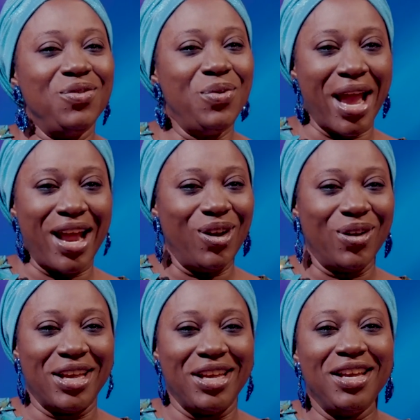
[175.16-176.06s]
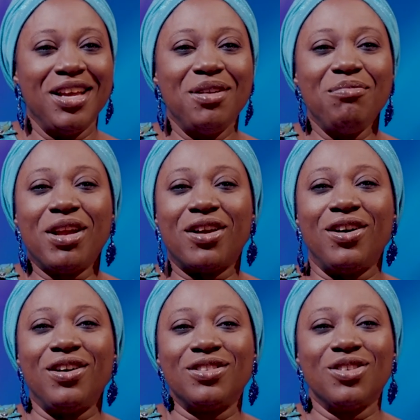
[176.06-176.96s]
we are lucky
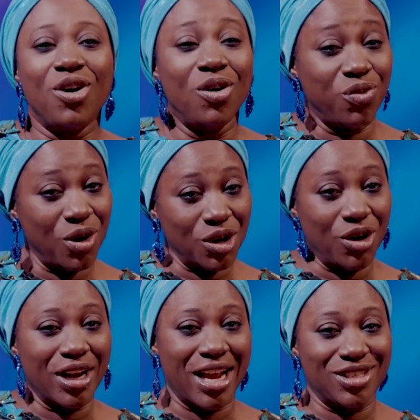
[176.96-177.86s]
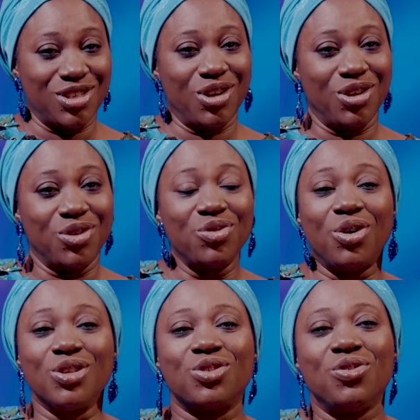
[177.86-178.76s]
because of what God has done
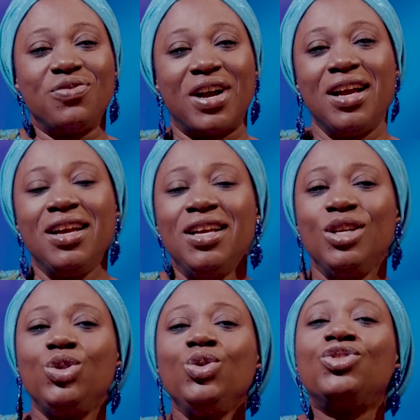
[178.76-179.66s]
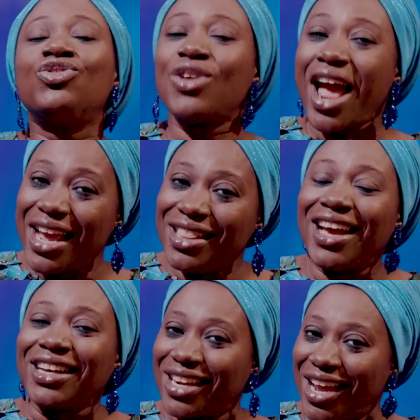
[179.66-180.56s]
through us so far should try
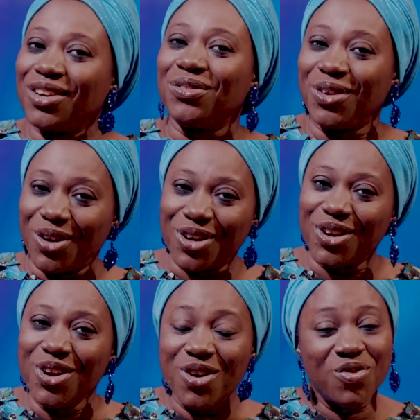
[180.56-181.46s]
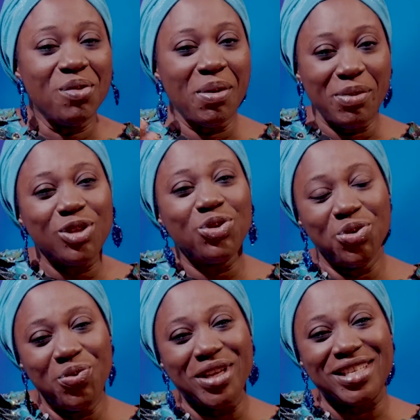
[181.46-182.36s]
that kind of luck for maybe
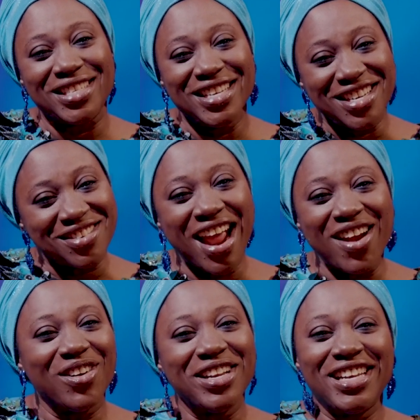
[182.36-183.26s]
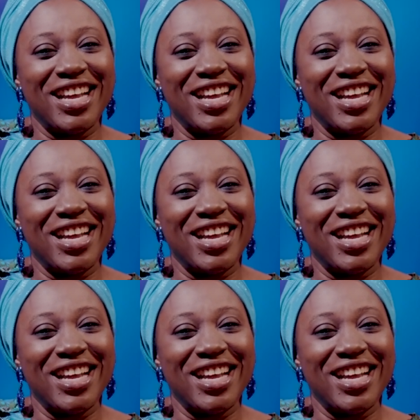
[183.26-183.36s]
2 weeks. Try running